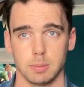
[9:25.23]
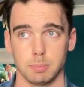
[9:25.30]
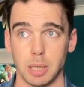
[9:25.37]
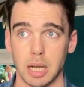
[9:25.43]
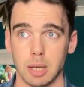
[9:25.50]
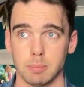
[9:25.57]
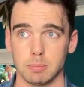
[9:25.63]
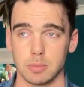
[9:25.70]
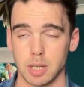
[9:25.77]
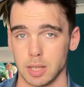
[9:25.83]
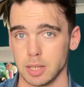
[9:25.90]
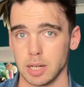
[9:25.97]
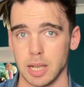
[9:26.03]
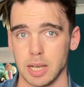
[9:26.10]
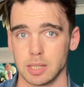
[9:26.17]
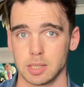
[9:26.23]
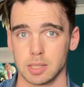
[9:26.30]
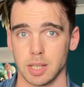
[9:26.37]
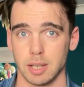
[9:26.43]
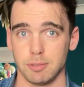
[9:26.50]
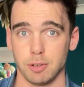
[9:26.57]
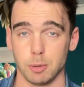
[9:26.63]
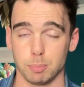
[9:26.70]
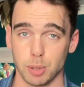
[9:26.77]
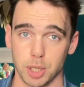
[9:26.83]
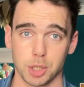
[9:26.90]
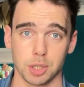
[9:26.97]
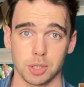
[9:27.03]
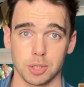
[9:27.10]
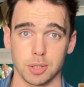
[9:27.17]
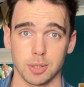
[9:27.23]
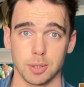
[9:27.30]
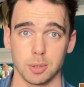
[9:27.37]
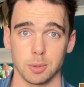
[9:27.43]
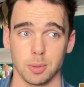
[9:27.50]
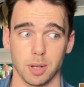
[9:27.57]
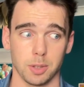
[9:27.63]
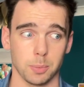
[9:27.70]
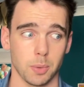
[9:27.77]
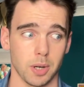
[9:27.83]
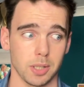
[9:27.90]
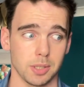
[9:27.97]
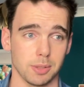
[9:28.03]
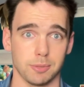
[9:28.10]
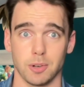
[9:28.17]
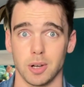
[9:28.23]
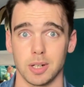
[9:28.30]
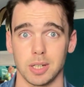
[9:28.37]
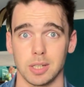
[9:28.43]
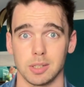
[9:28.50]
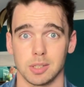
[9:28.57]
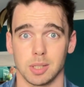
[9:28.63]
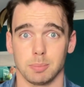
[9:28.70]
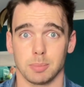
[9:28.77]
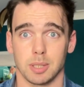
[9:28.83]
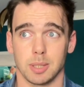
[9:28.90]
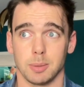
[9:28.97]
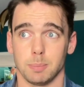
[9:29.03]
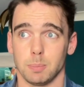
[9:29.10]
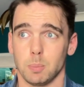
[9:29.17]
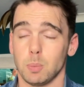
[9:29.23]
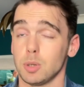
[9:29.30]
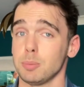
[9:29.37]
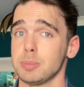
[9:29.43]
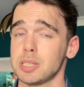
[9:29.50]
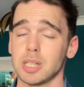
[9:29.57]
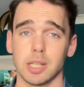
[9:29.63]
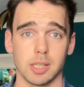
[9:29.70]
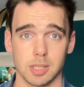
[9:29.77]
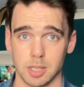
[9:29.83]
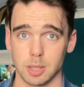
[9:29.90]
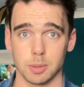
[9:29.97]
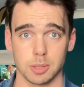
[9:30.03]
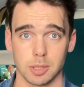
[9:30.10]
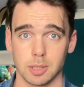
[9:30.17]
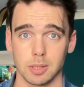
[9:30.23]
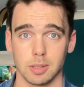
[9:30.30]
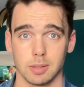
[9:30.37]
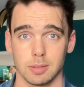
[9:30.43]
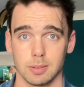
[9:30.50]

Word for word: But nonetheless, they felt pressured to, otherwise the findings simply wouldn't be taken seriously.